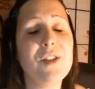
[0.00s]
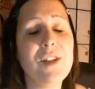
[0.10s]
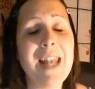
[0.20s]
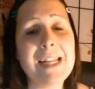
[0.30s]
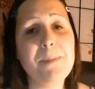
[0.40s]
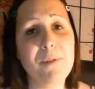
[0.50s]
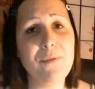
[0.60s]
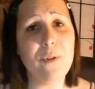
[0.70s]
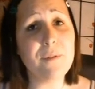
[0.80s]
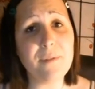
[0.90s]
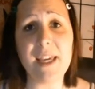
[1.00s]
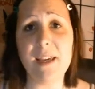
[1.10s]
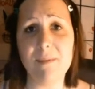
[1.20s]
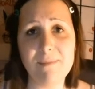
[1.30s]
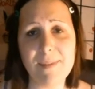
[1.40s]
Legs before feet.
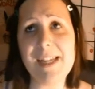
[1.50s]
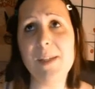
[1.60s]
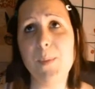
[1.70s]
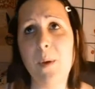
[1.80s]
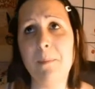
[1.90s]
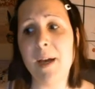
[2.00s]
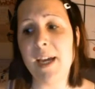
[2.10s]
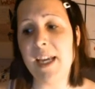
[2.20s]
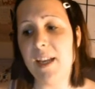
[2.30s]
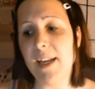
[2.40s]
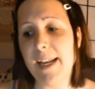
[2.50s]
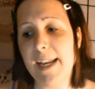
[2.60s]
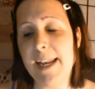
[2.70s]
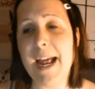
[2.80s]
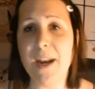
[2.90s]
That's what my
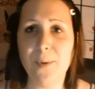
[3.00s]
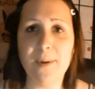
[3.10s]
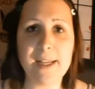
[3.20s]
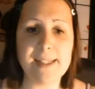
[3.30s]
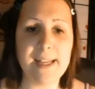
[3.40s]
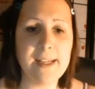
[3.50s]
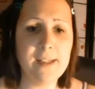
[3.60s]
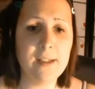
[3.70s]
nan always said.